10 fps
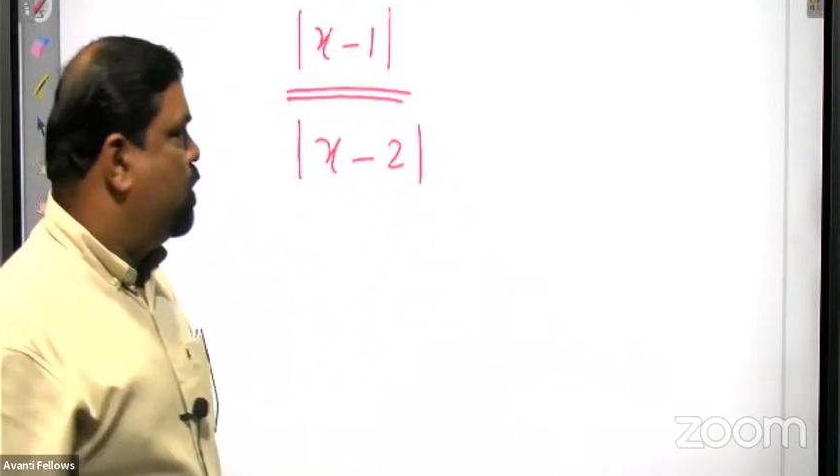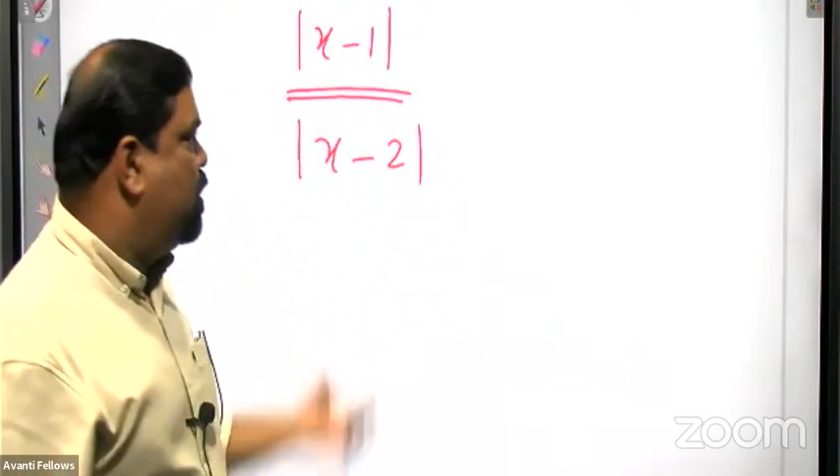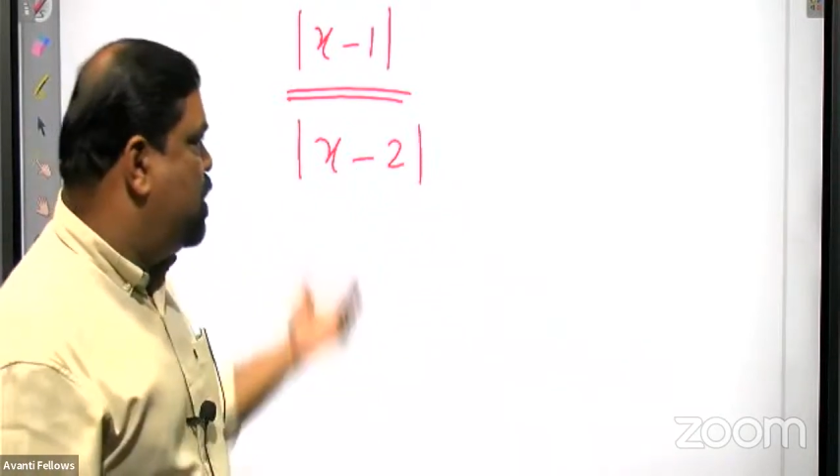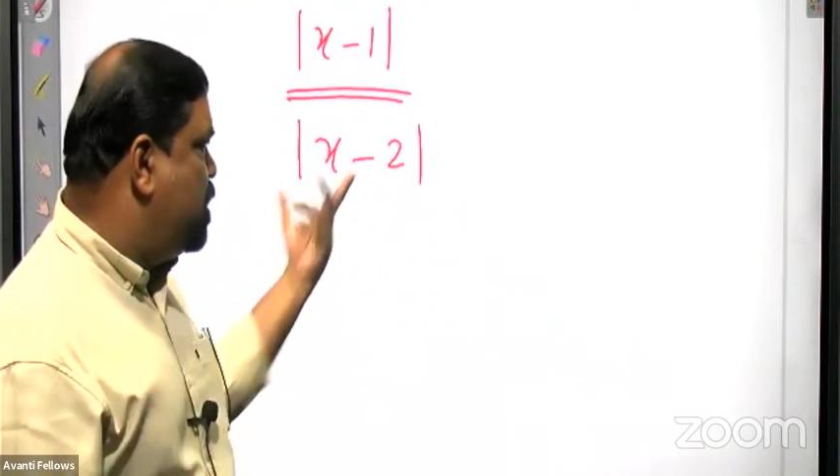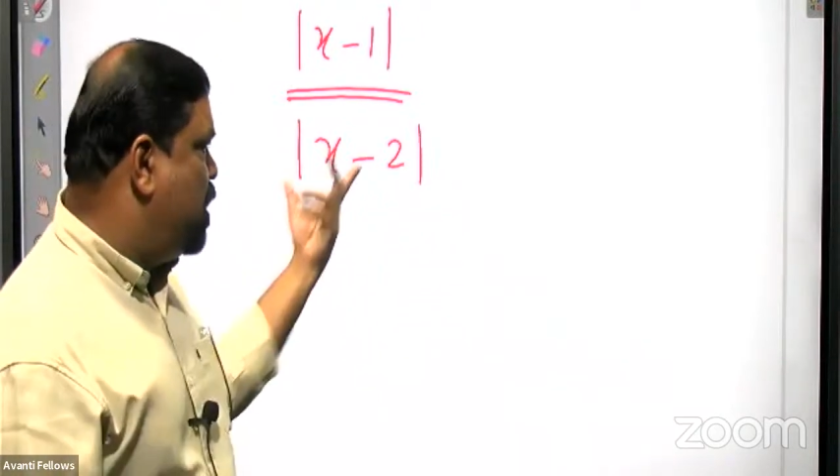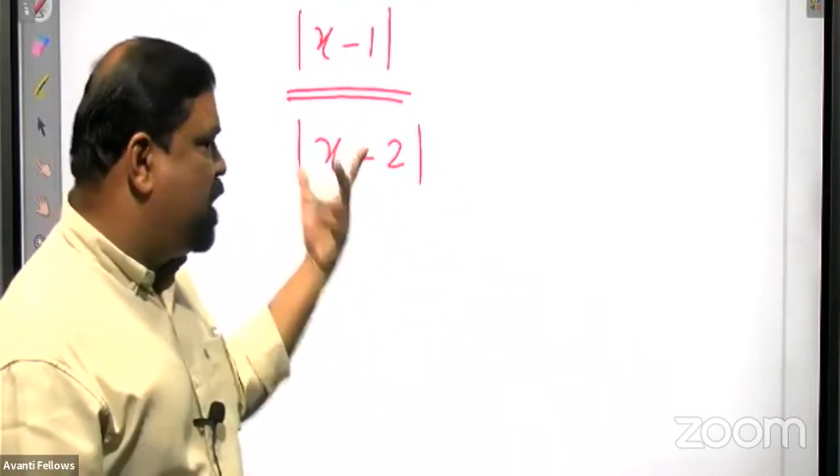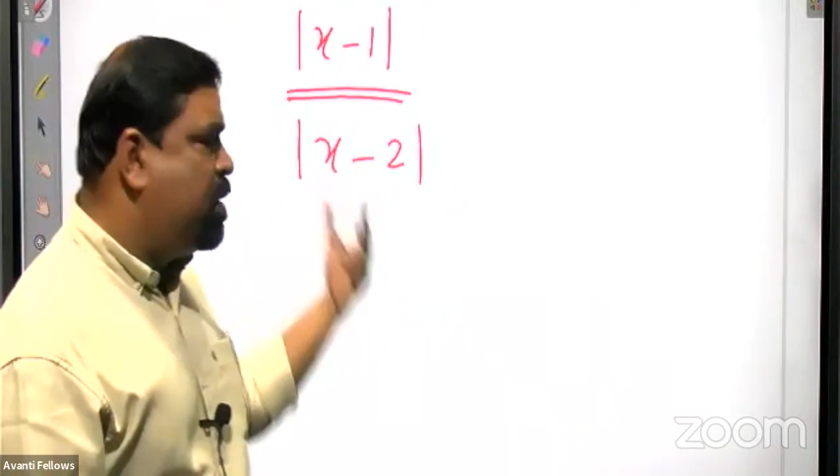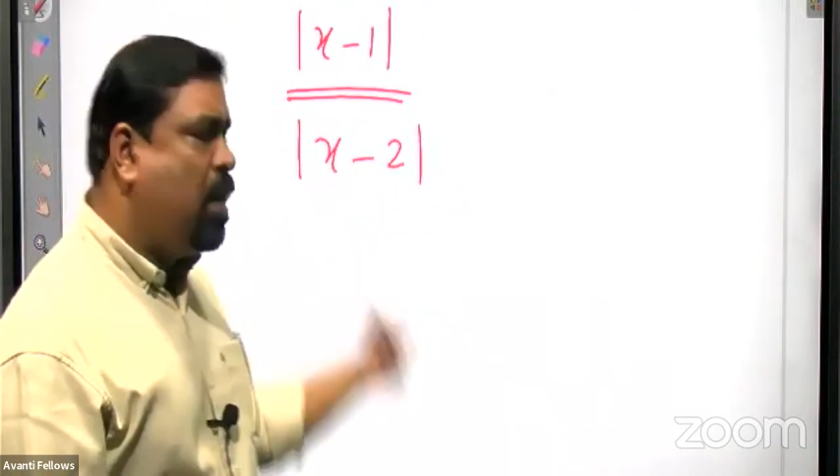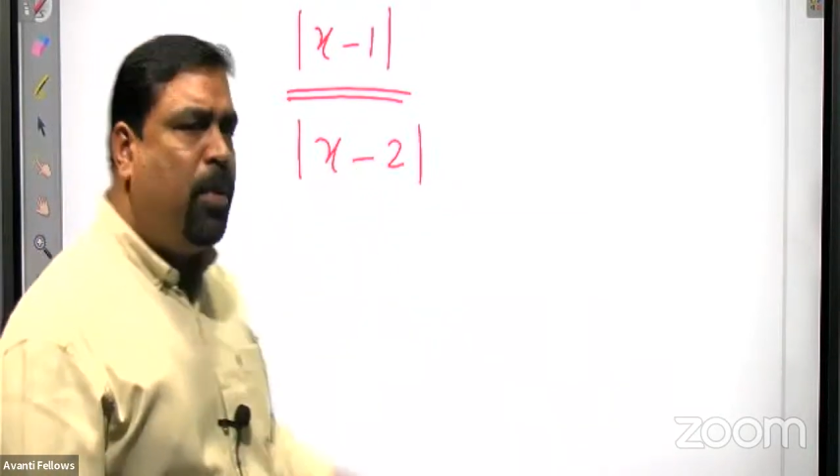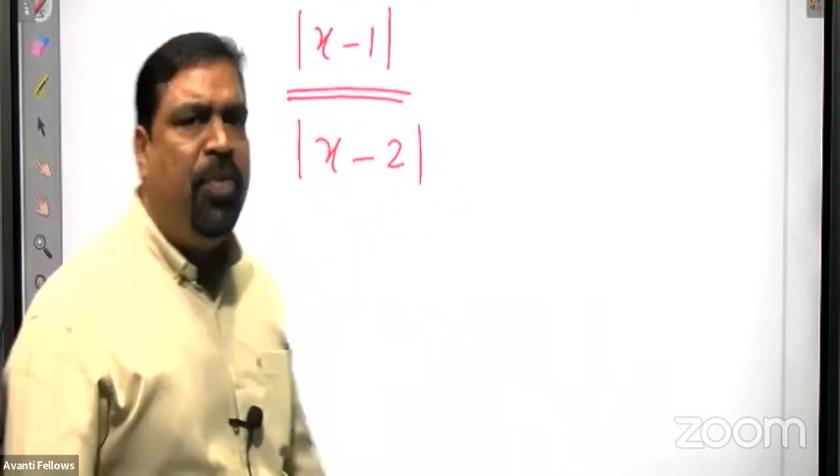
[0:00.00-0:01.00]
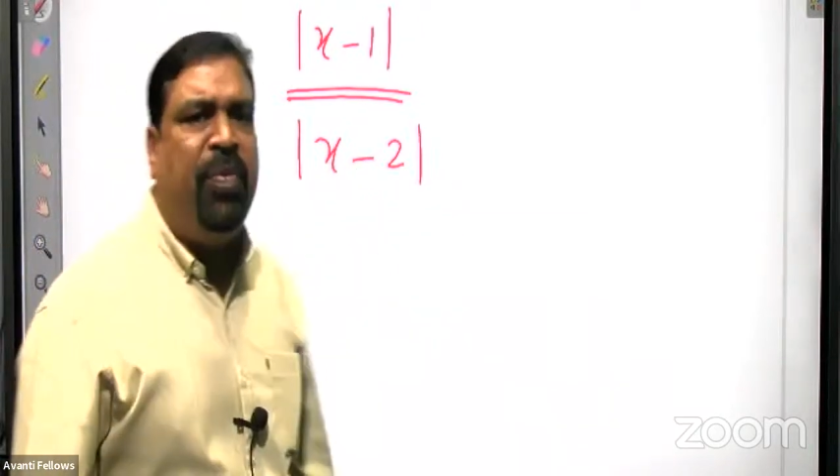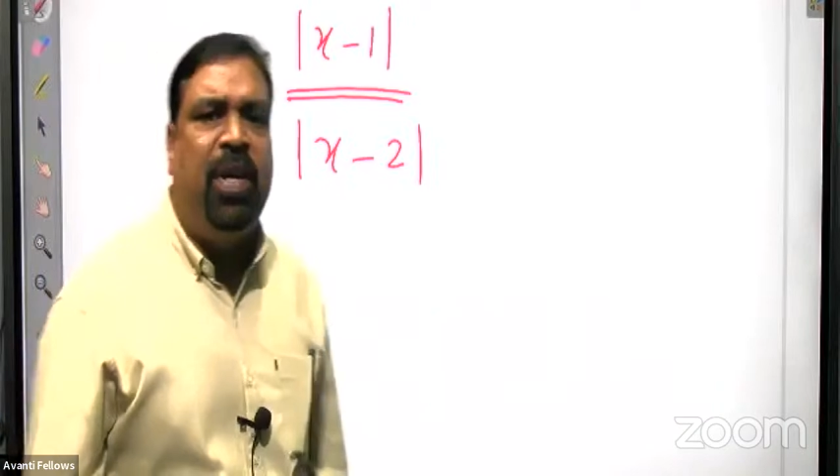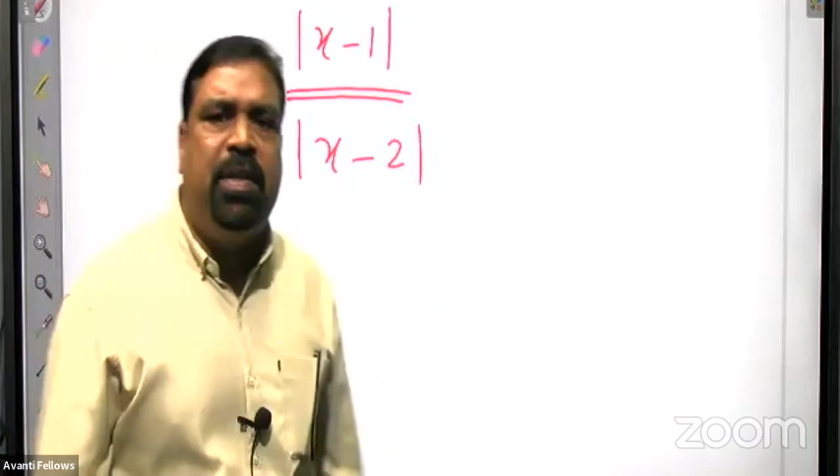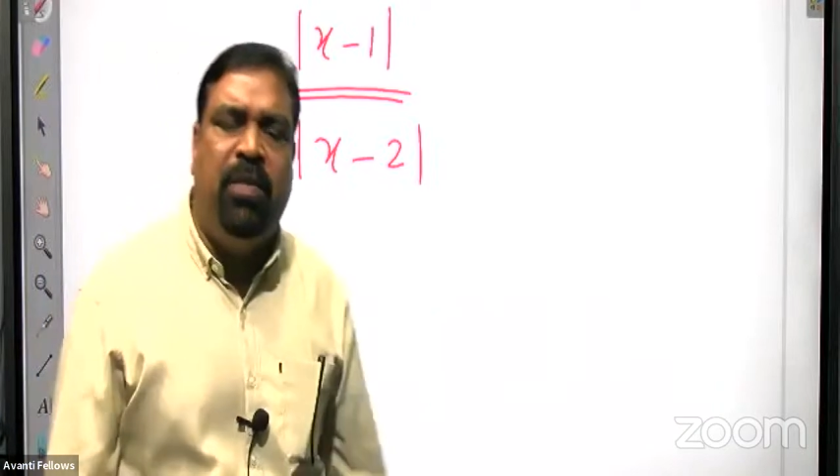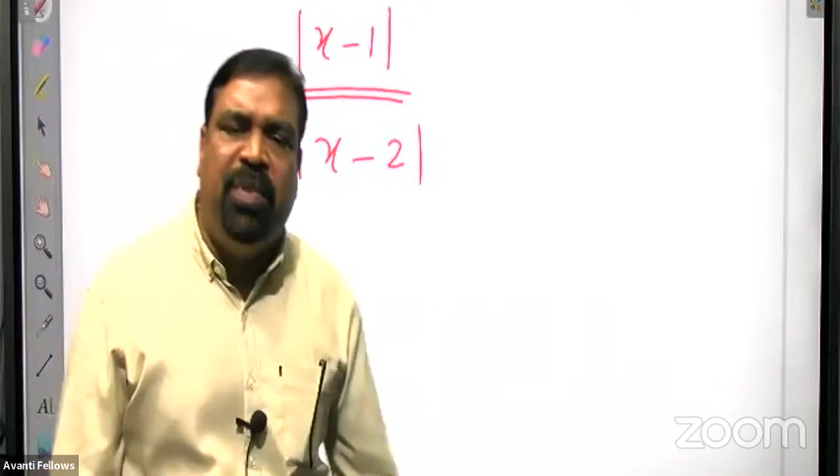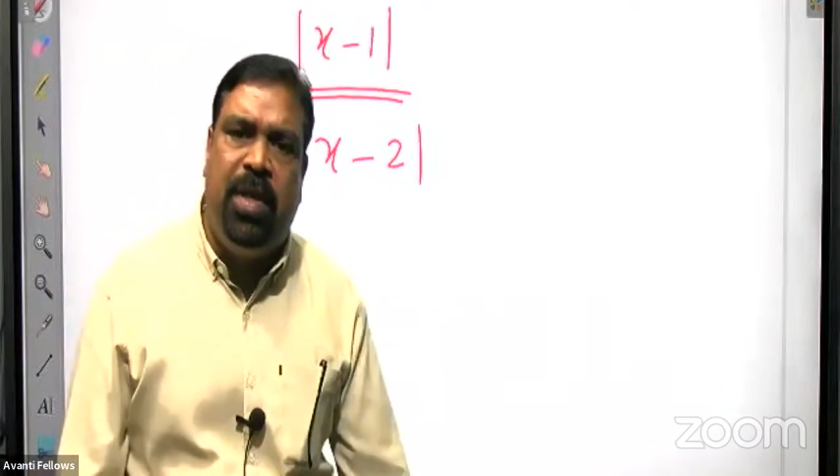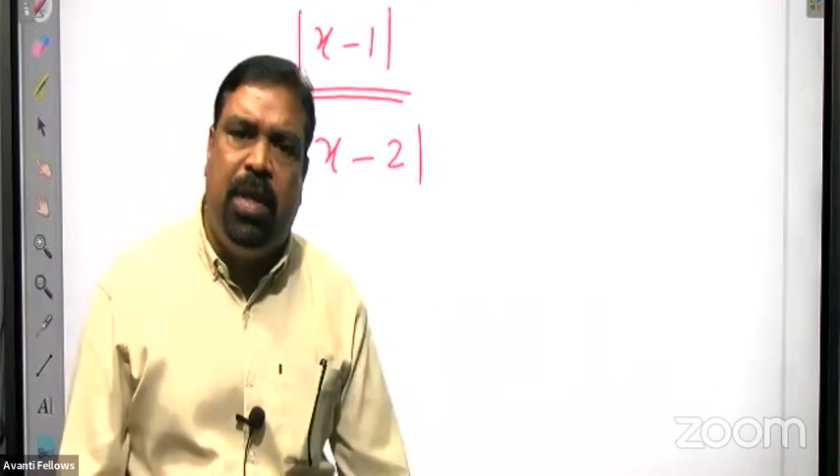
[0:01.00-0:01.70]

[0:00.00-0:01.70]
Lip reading: This is an example of a function which